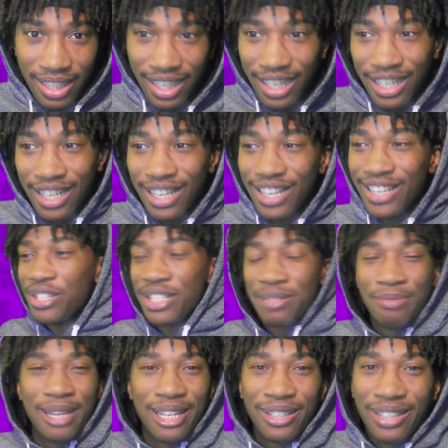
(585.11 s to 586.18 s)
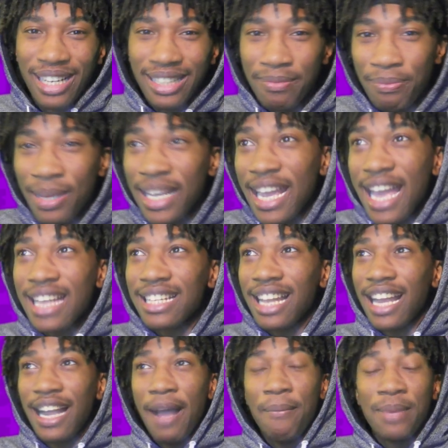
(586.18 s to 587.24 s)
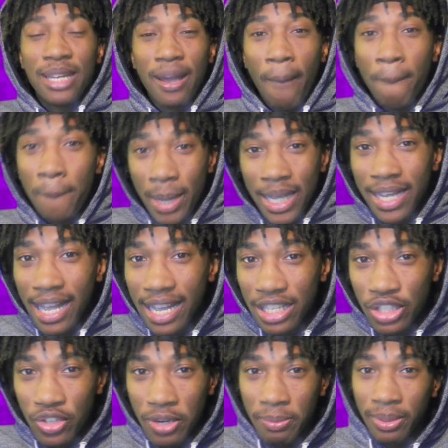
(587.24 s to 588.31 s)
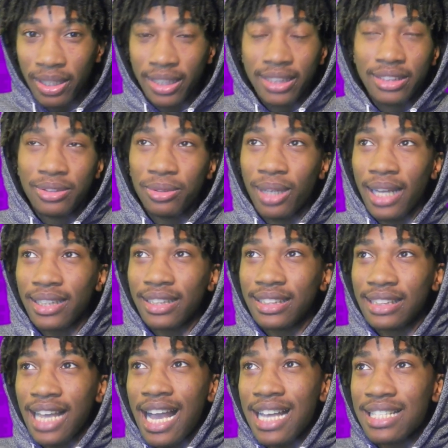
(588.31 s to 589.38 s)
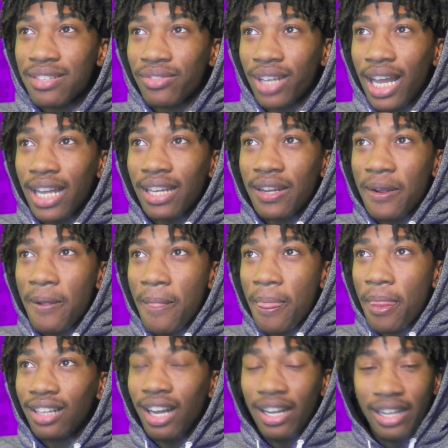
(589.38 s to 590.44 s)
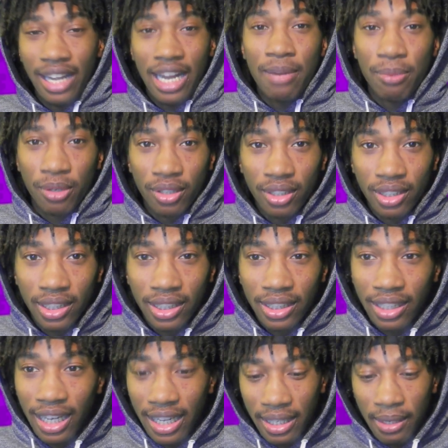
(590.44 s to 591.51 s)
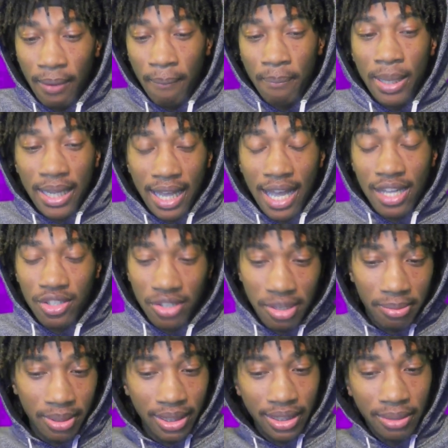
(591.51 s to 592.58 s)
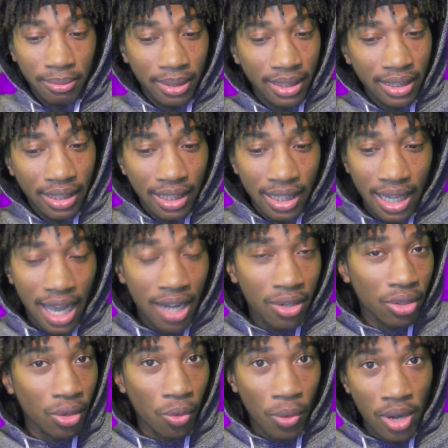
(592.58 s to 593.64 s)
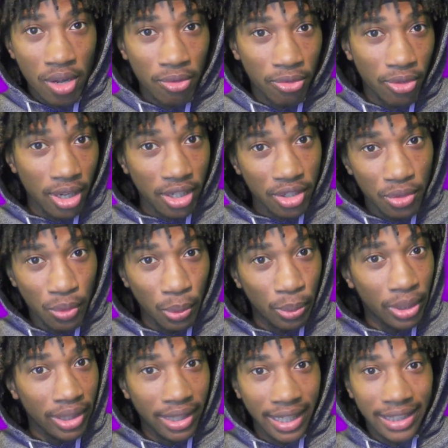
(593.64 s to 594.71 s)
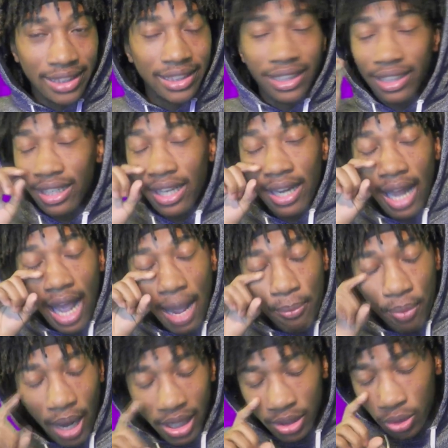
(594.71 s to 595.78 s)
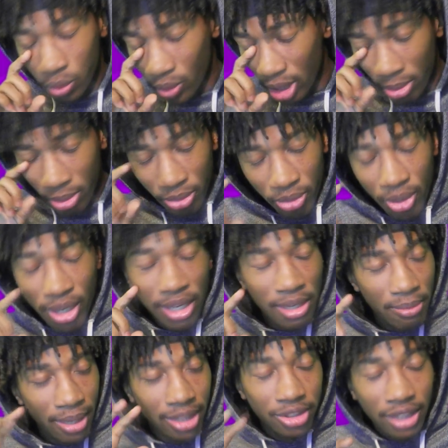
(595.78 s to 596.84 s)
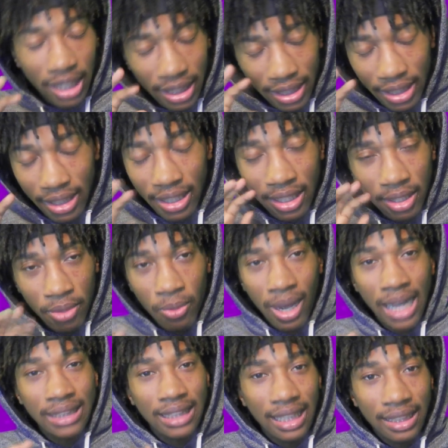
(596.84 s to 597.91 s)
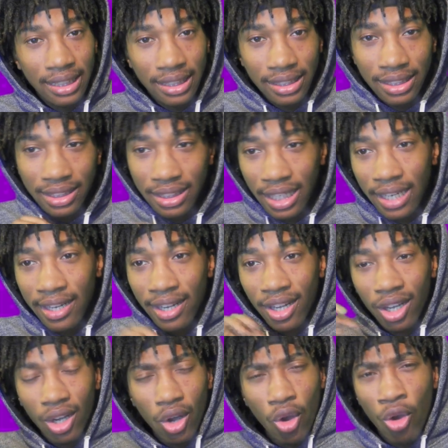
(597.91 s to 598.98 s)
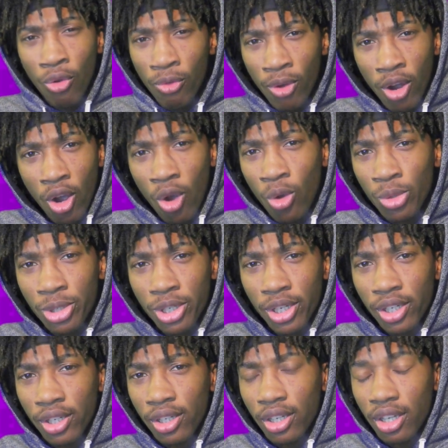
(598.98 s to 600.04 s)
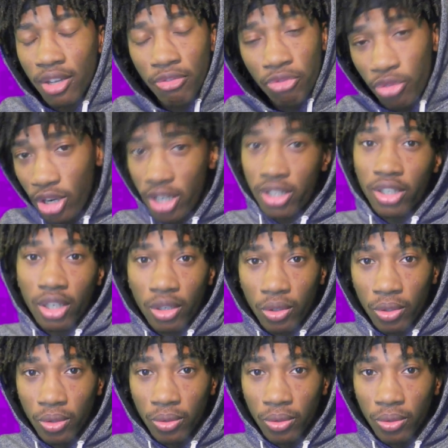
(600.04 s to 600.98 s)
Like, just being on that big ass, like, I mean a big ass trampoline too, like the size of like a neighborhood, like a big ass trampoline. But I don't know where the fuck you will put that shit. And I swear, before anybody try to get any wise ideas to say over an ocean, fuck no.